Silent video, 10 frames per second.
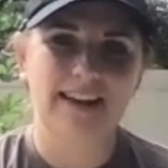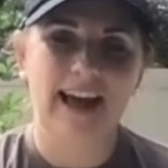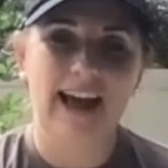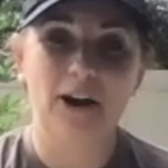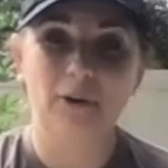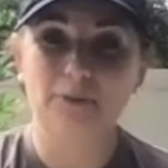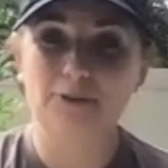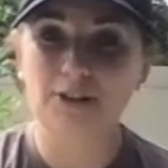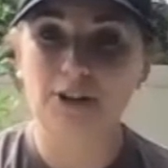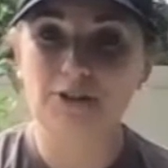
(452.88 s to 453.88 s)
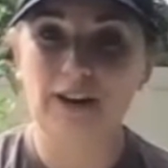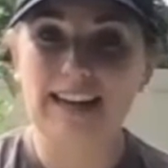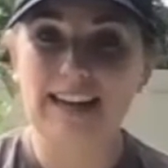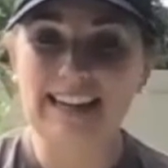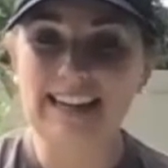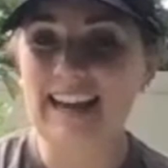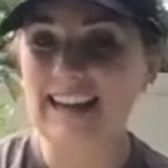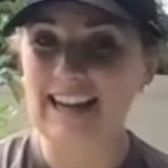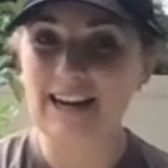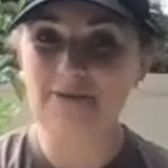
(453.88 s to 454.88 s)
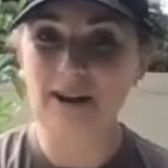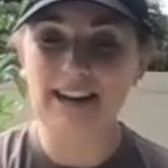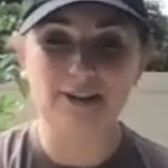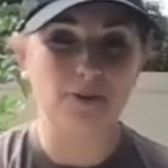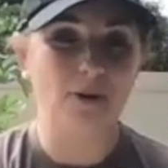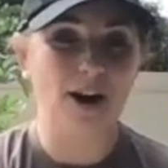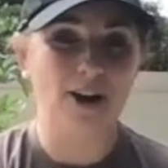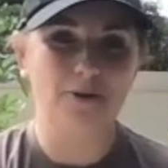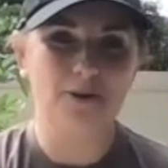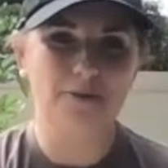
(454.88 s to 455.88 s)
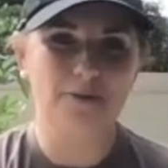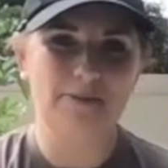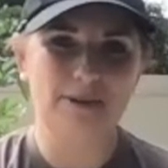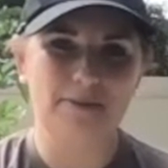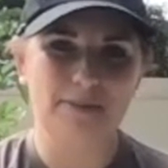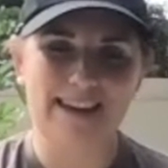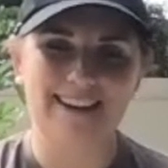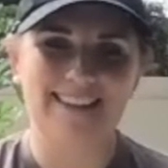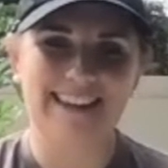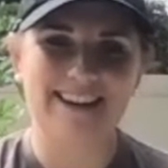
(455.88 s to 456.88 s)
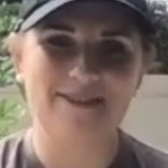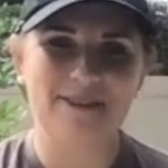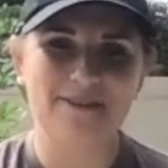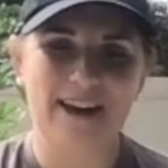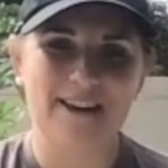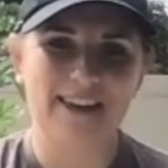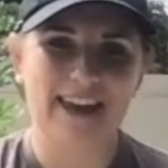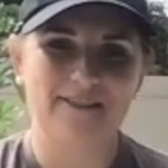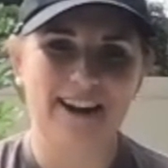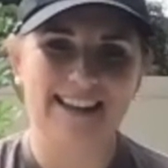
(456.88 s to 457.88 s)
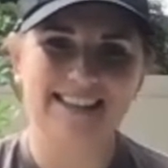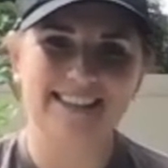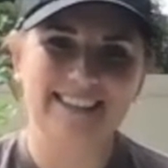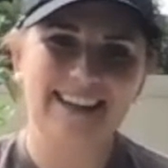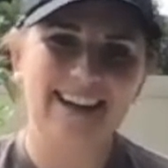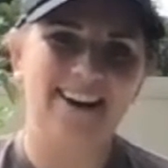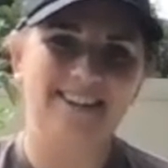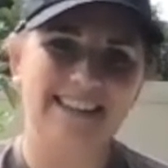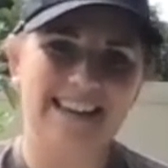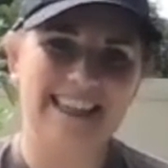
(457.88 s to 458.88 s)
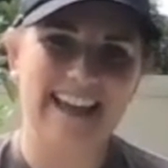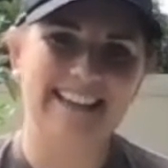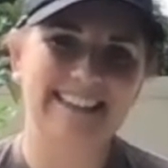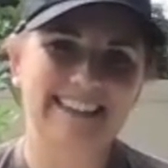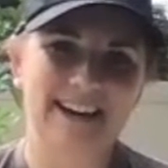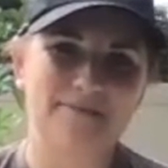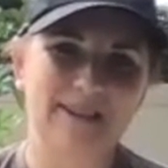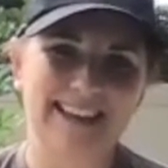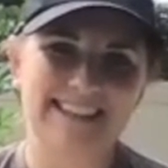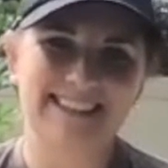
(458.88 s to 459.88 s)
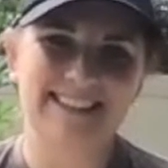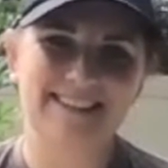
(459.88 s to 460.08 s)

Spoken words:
I hope you'll start training and getting ready to walk or run with me on the Inua 5K race. I'll see you then. God bless.